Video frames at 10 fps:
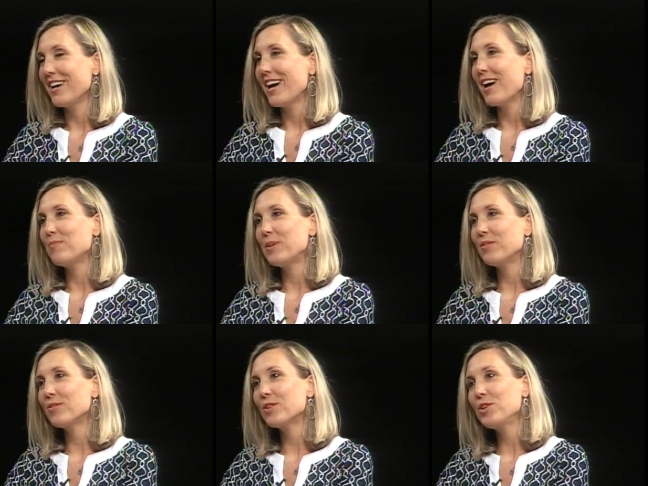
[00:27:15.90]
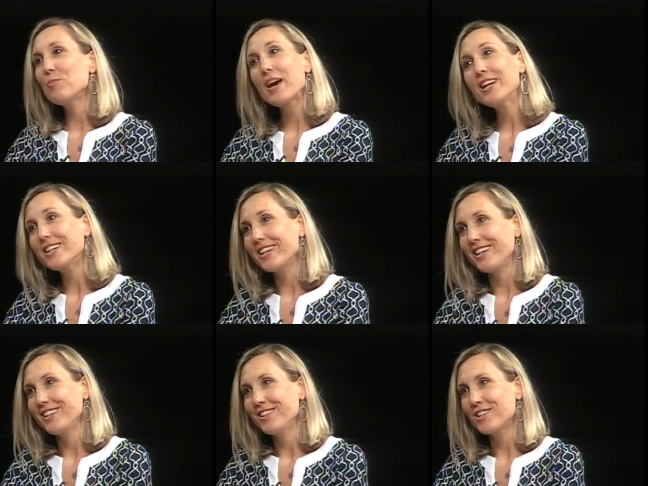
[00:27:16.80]
have been for
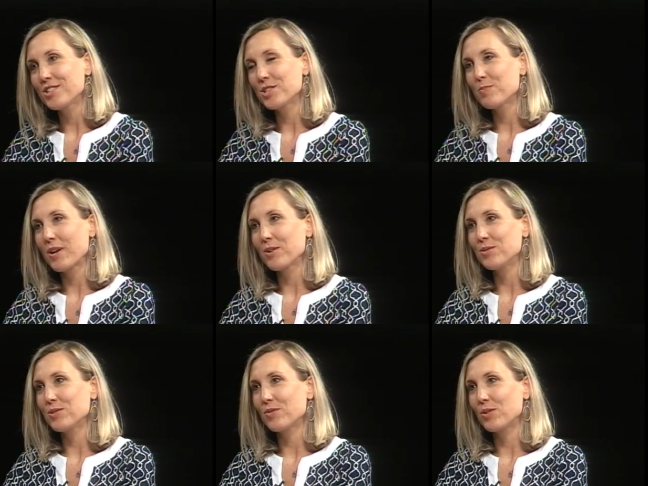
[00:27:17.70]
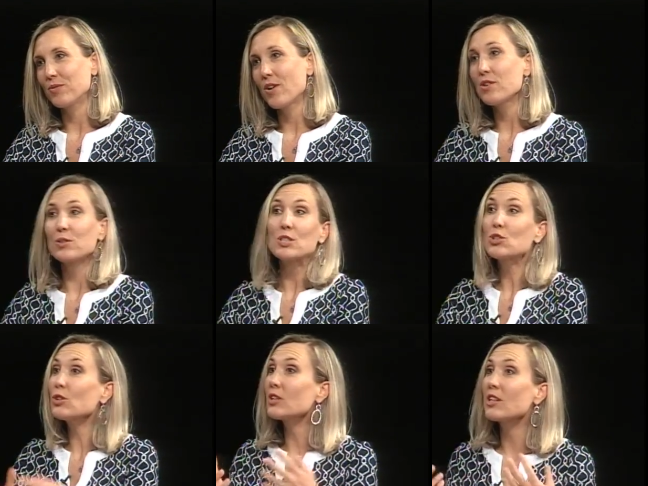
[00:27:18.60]
humanity, not just my own devoted followers.
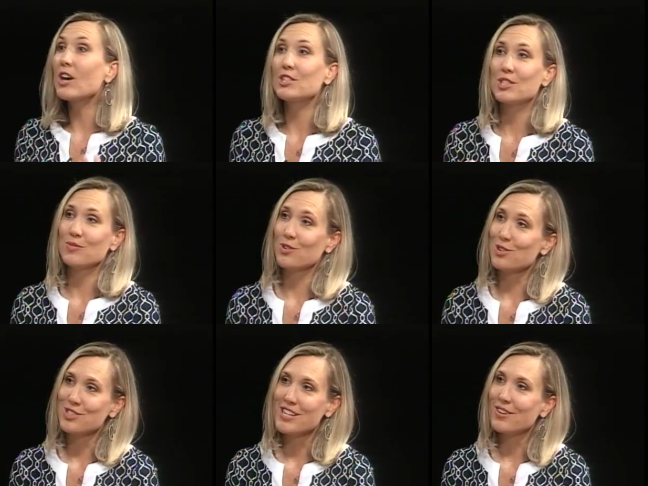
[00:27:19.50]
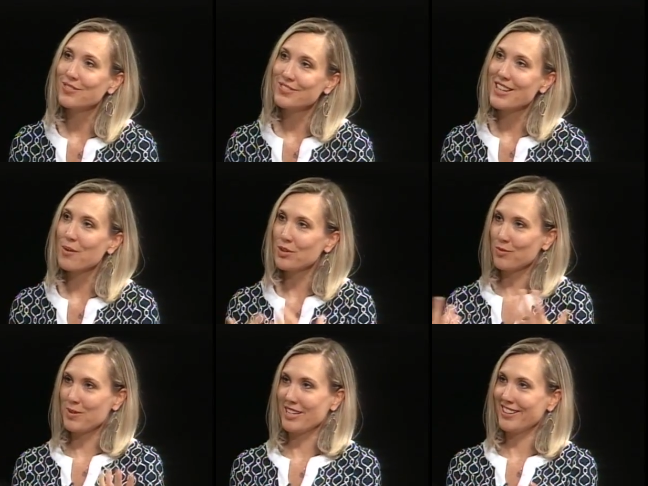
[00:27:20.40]
Certainly not just for herself. That would
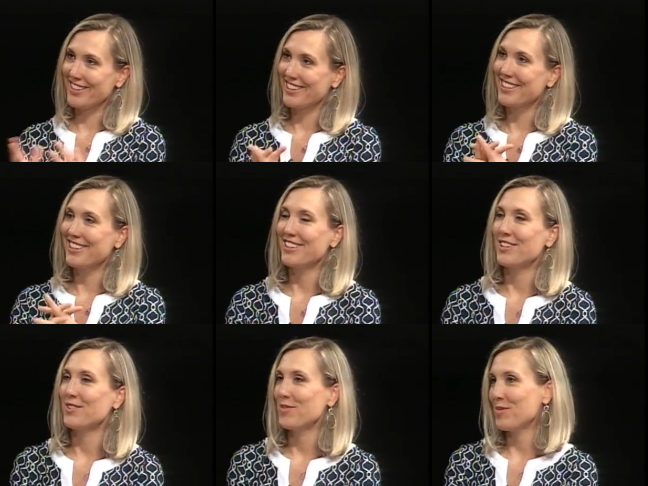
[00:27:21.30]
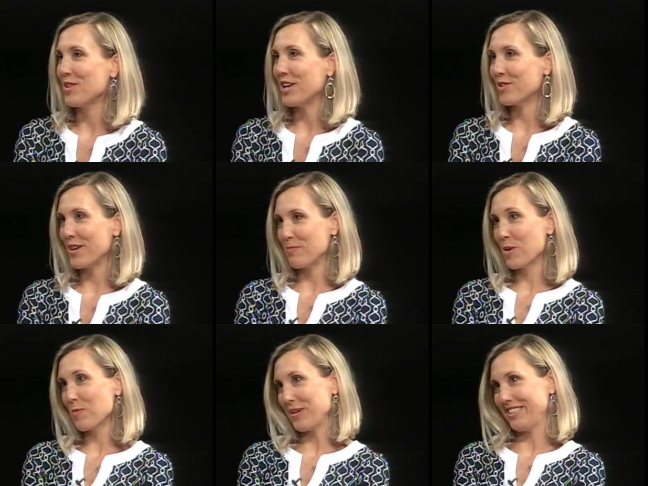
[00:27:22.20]
have been not a great
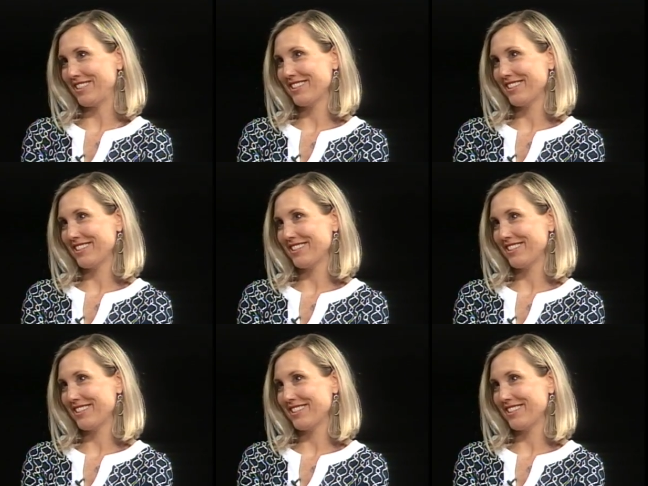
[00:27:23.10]
purpose.